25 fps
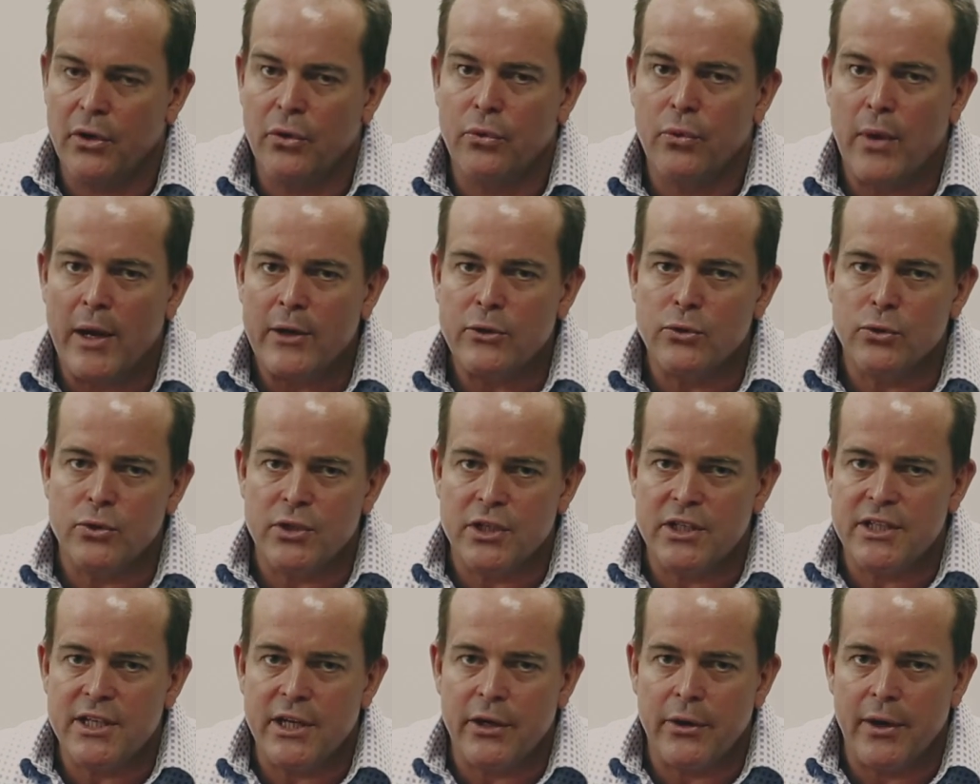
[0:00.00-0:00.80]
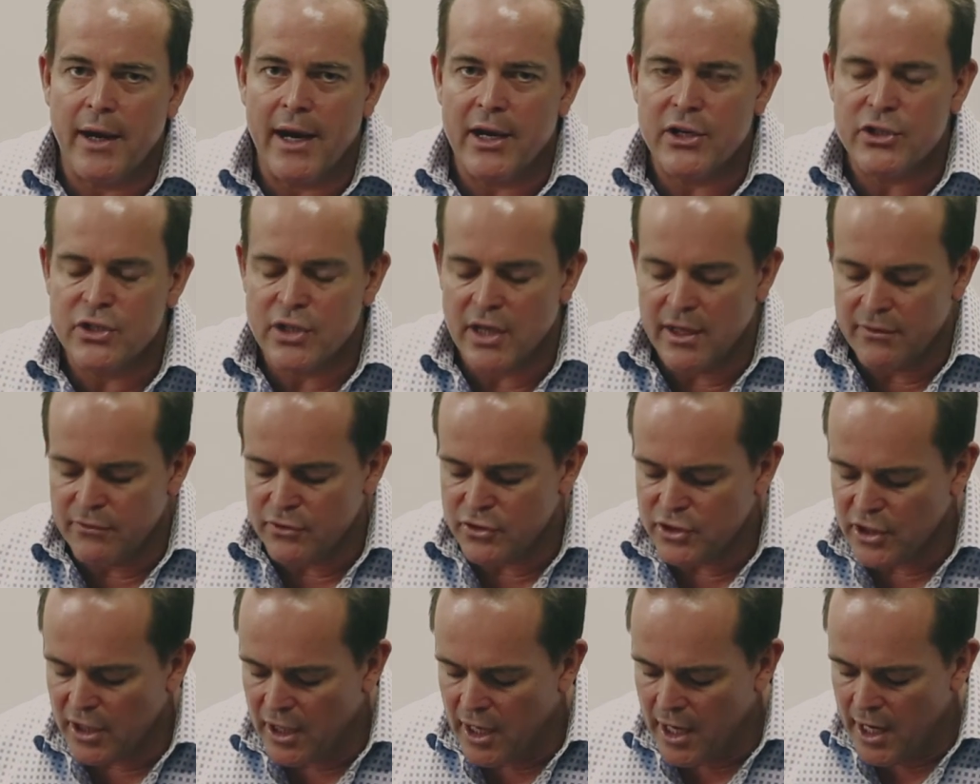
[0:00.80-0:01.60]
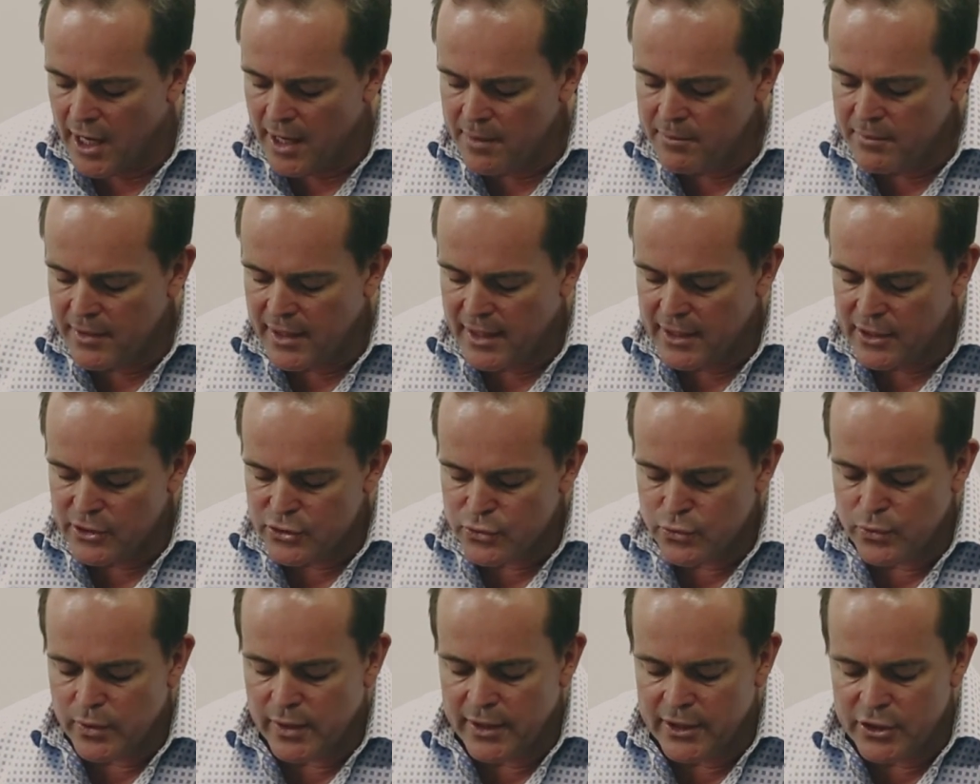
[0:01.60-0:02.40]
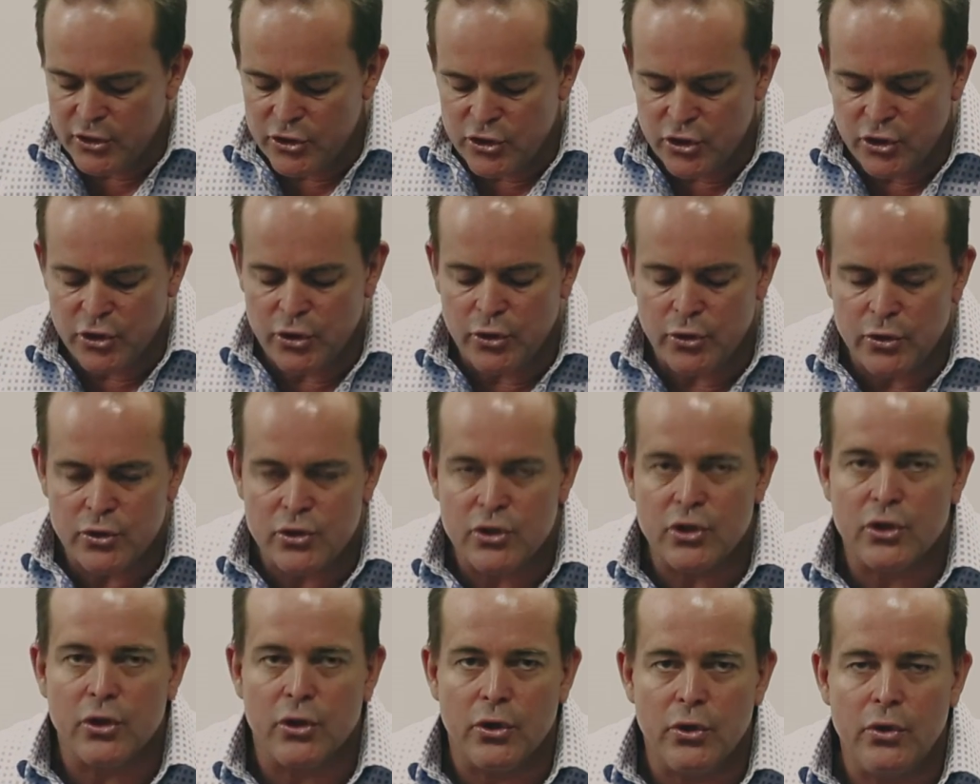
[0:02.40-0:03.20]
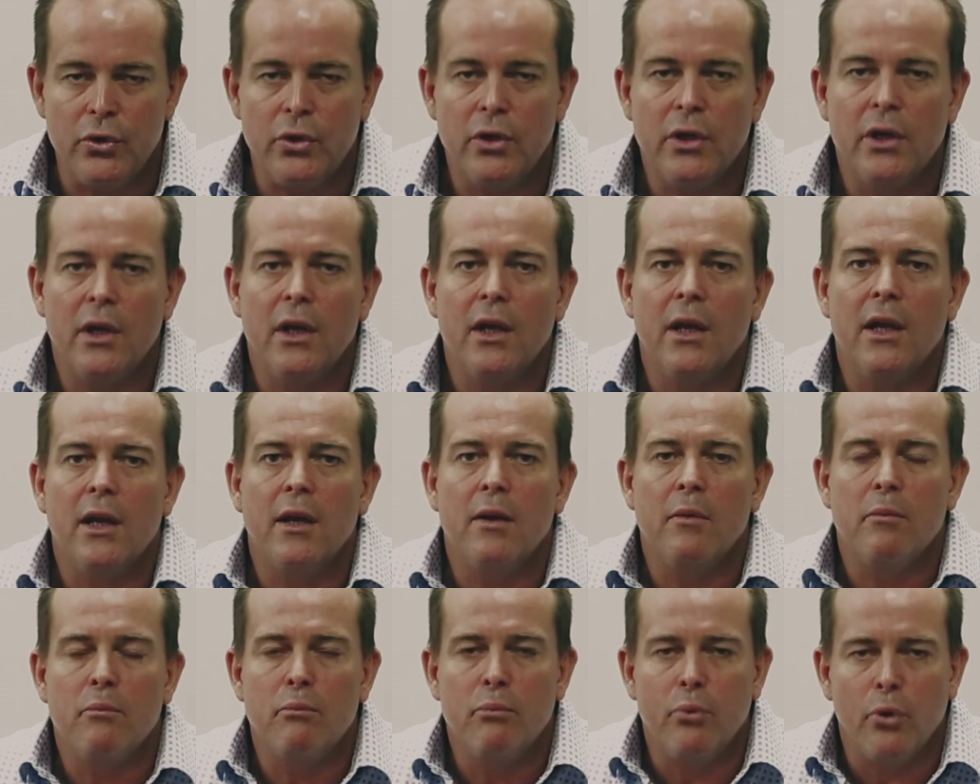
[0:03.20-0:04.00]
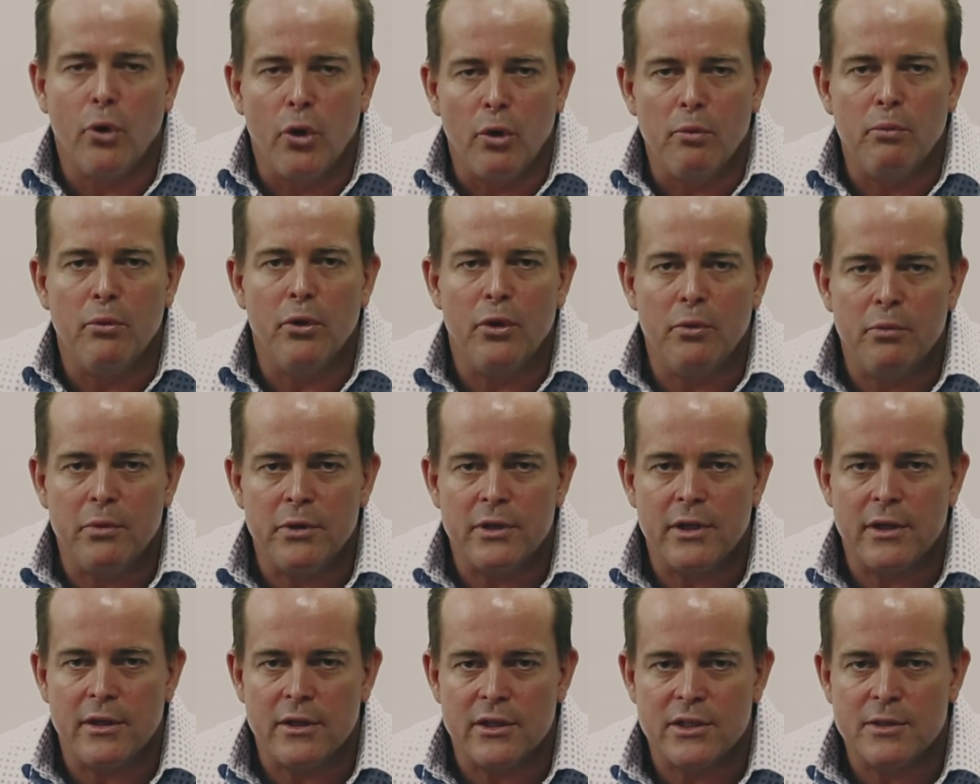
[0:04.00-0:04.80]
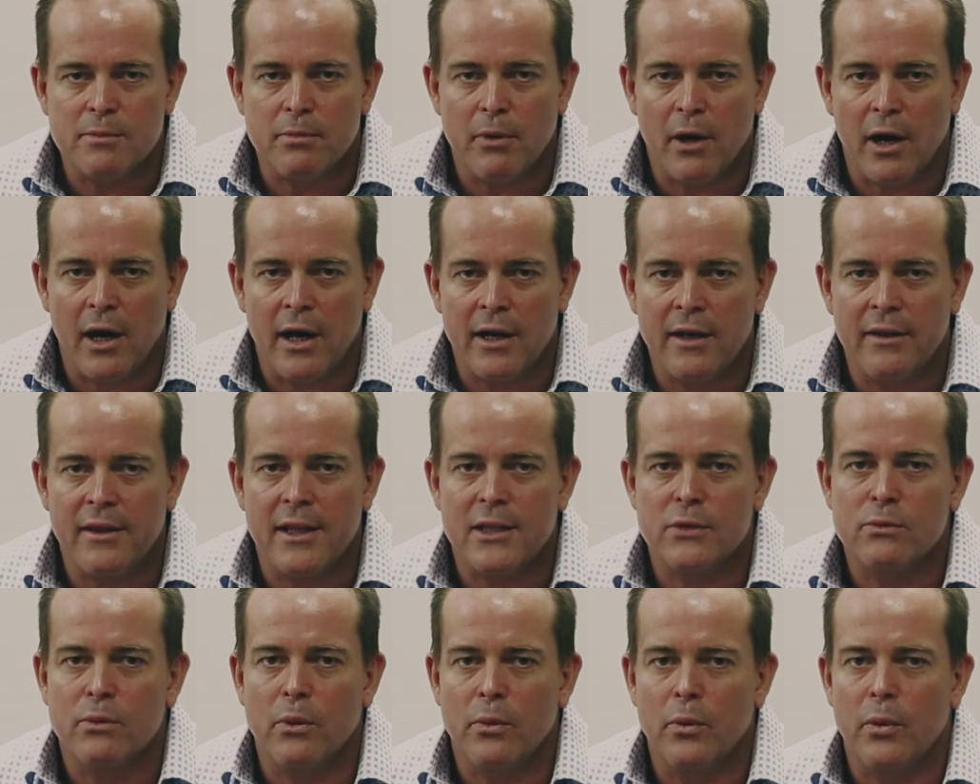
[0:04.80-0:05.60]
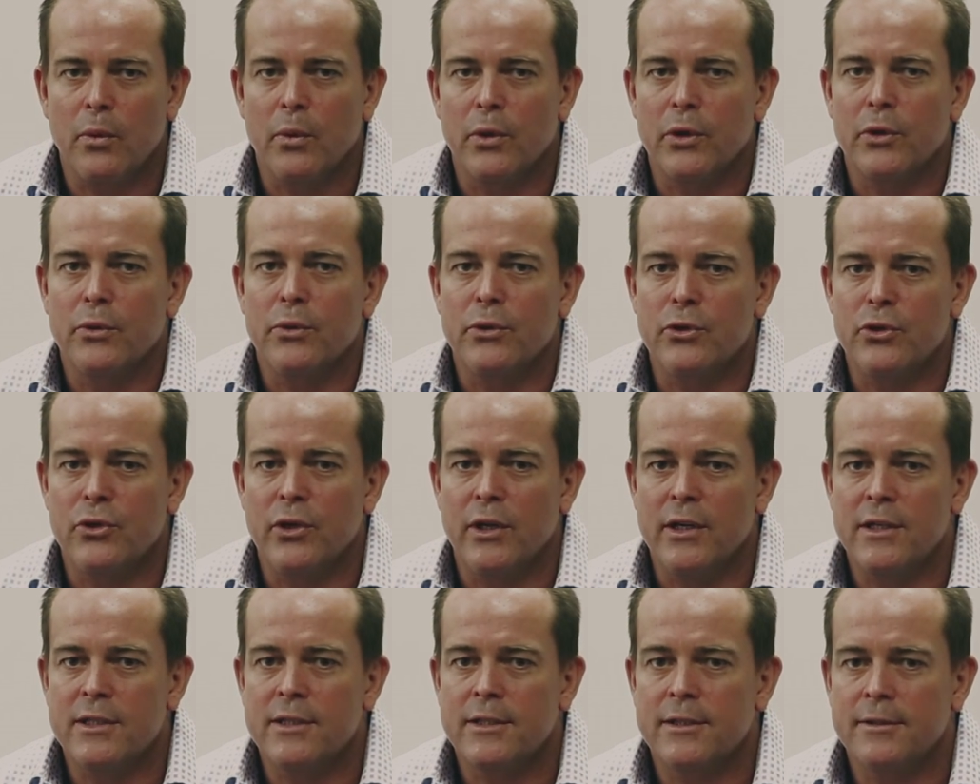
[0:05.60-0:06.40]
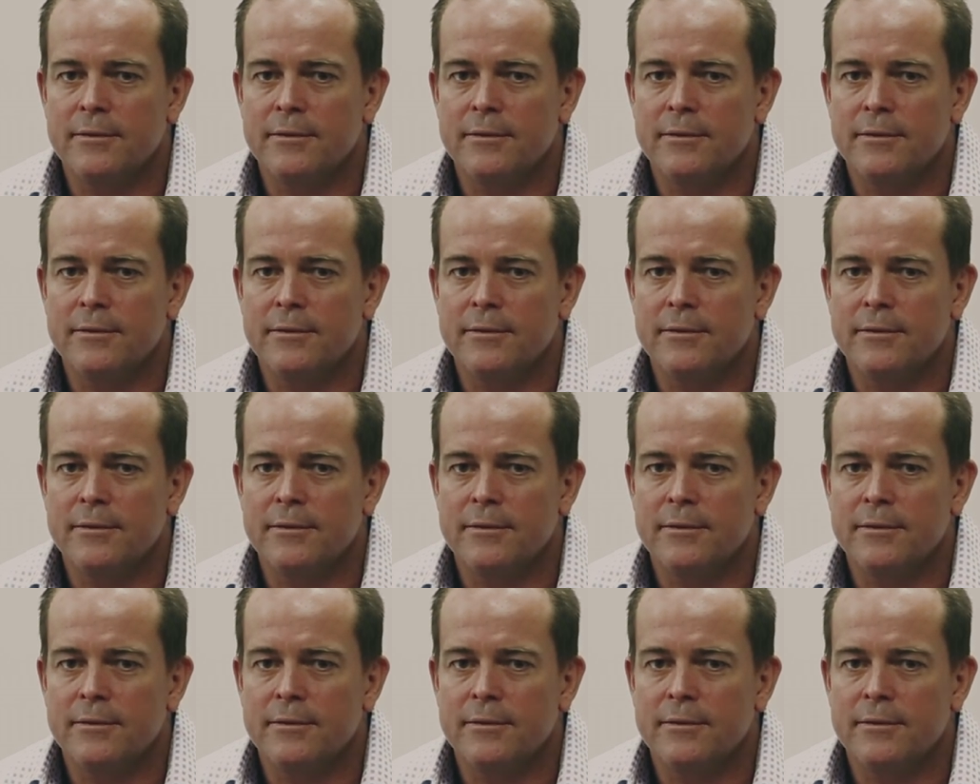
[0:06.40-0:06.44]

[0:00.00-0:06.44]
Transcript: gradual deterioration over time, and it's really due to poor movement in the spine, and that's what we want to address.